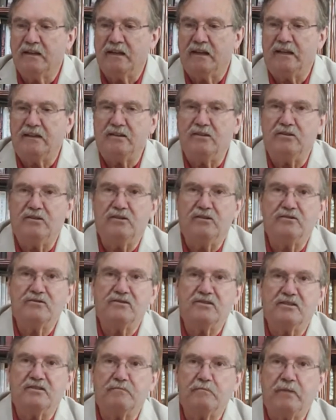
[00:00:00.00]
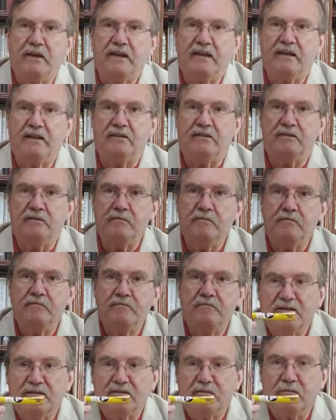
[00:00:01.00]
And you use this pen
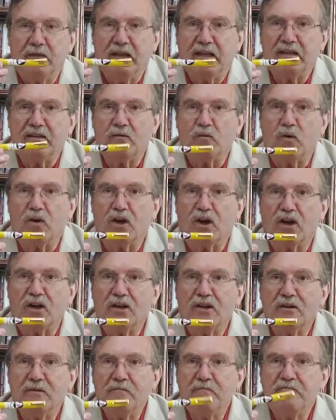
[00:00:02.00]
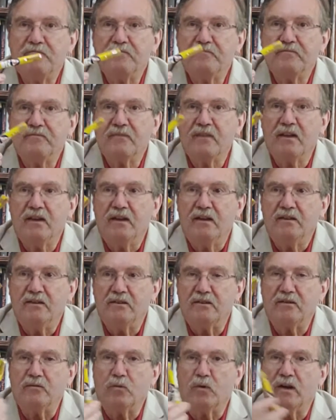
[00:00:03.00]
to make it work.
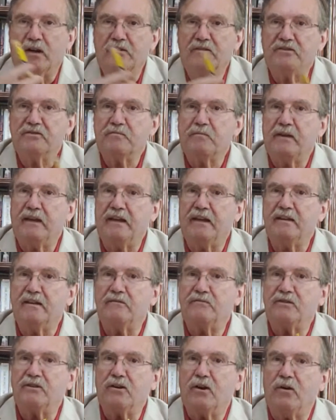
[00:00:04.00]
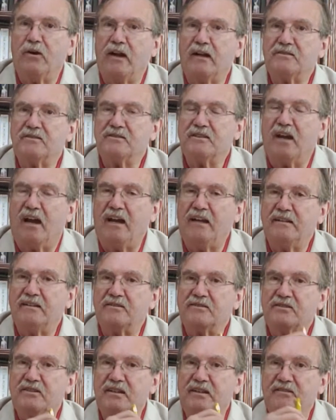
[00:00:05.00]
You can wear this pen if you go outside.
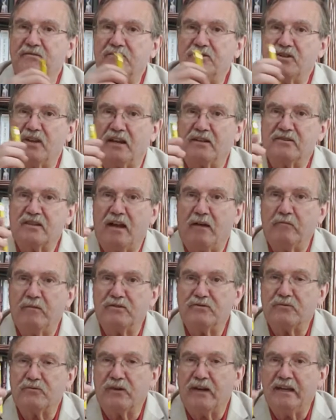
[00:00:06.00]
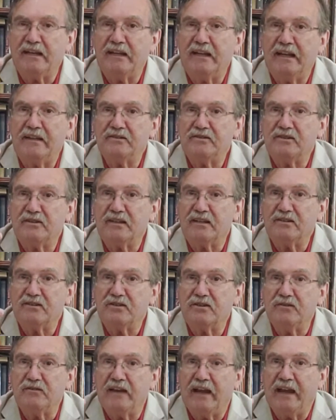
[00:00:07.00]
This then checks how much radiation that
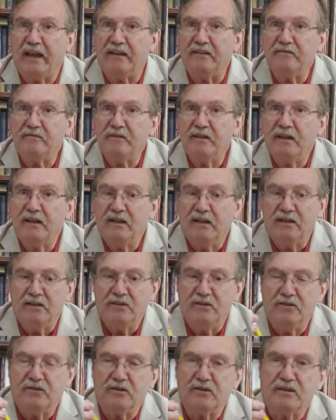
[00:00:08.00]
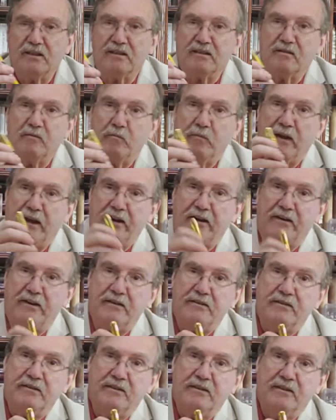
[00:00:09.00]
you've had. You can then compare
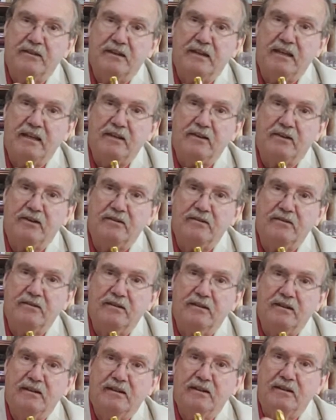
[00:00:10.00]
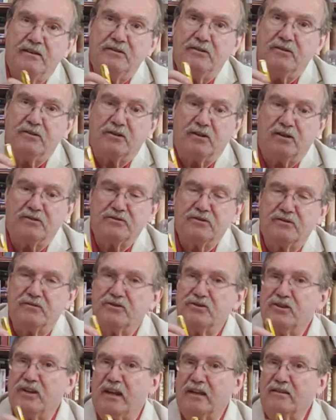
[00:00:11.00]
it here. You can also
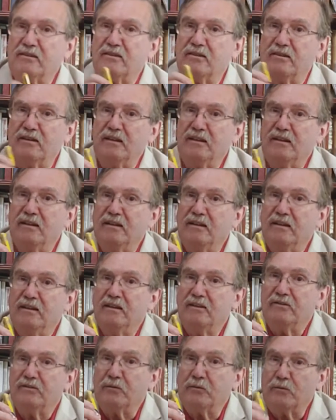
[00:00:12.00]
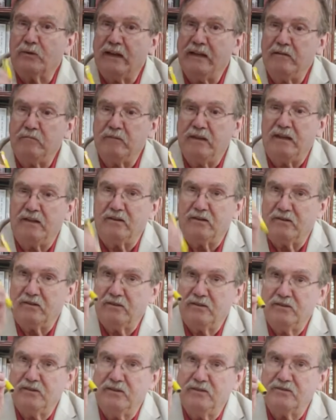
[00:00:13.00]
check the rate meter
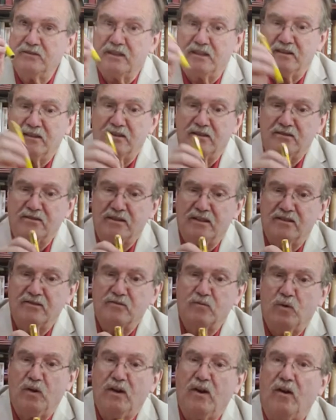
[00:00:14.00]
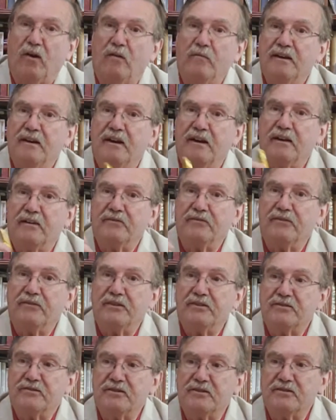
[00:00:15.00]
using this as well.
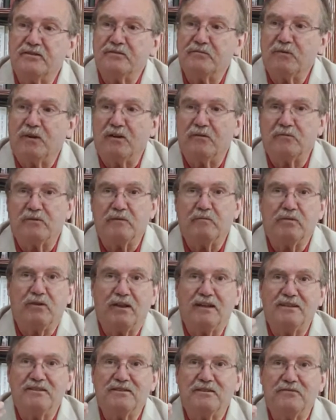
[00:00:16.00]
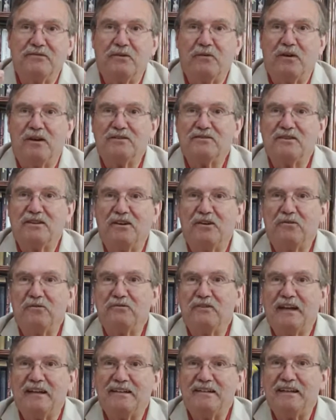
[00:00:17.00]
This is what replaced, if you watch old
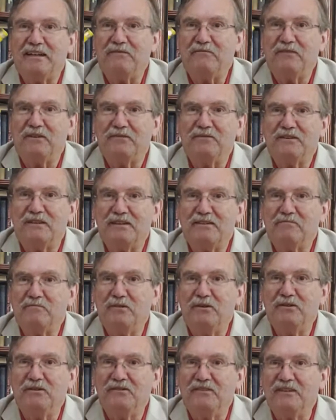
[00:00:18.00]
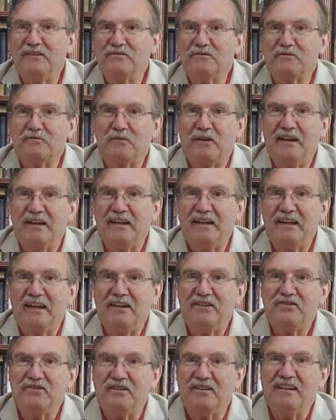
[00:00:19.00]
1950s movies with
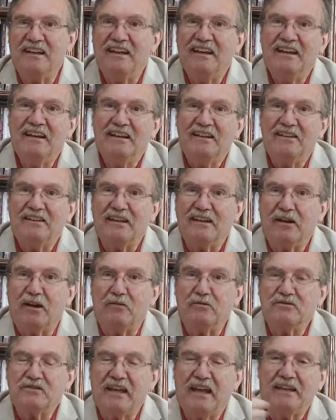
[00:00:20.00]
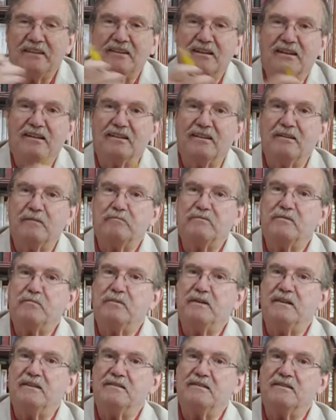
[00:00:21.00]
radiation, they always had the clipped
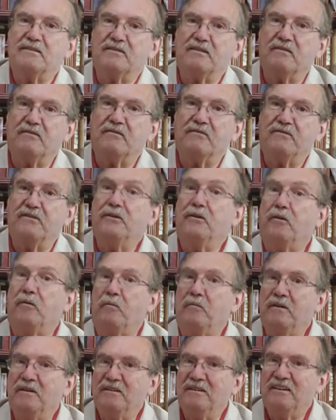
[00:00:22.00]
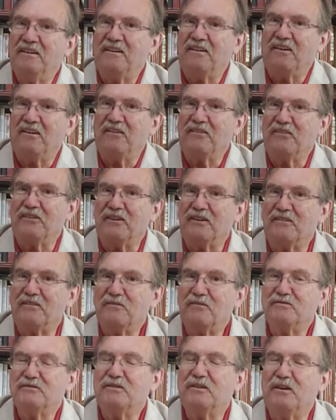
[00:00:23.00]
pieces of film on
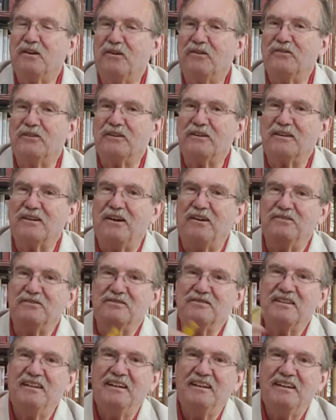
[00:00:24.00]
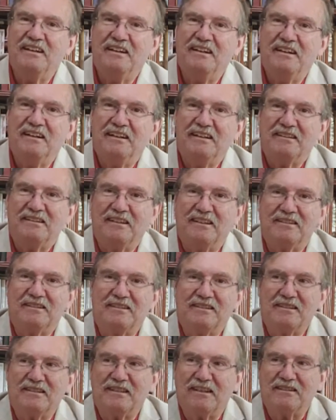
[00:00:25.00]
their coats.
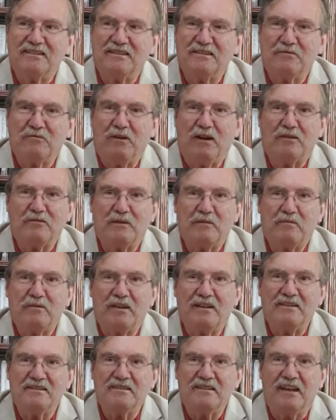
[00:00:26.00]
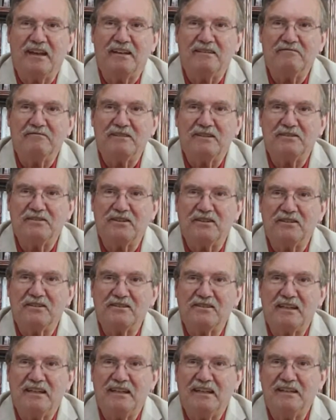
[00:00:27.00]
This is what replaced that. As you can
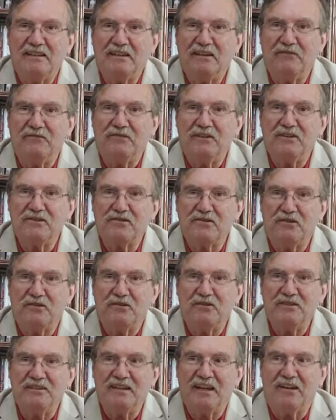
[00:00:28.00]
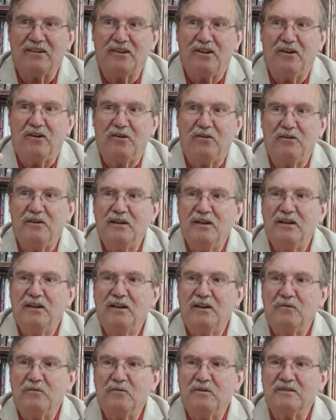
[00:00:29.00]
see, the official yellow
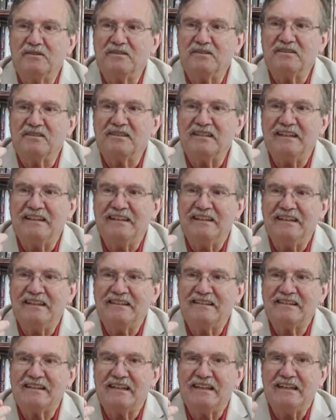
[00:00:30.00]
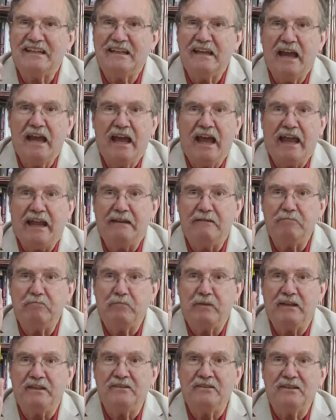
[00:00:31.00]
with the CDC and
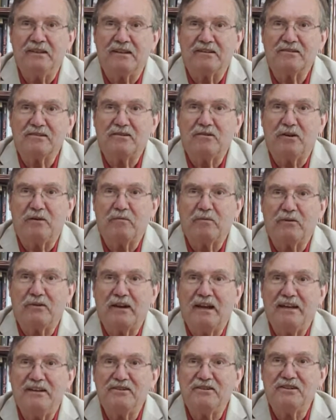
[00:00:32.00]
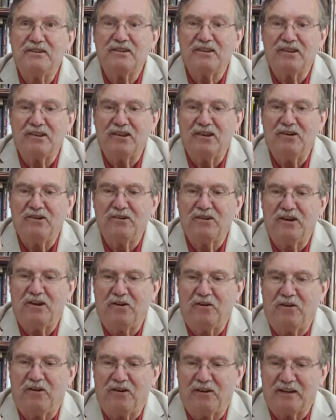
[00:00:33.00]
Bendix Corporation
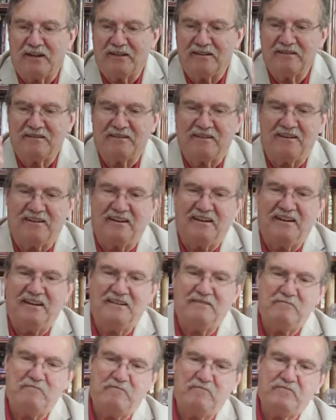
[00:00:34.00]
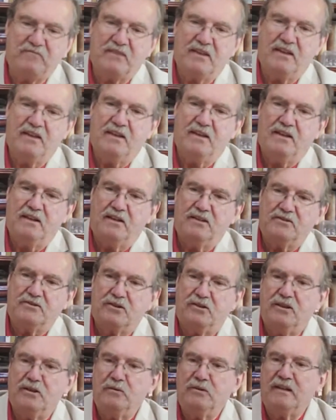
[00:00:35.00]
logo on it. All right? So
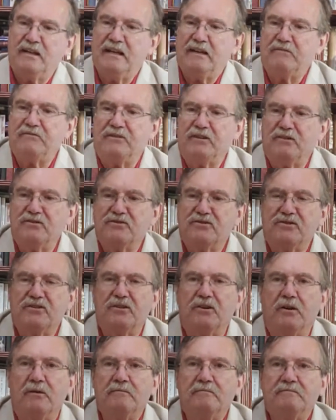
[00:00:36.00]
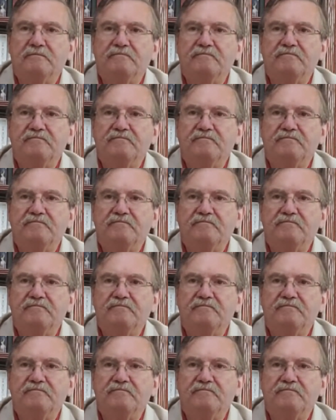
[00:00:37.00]
you would have those two.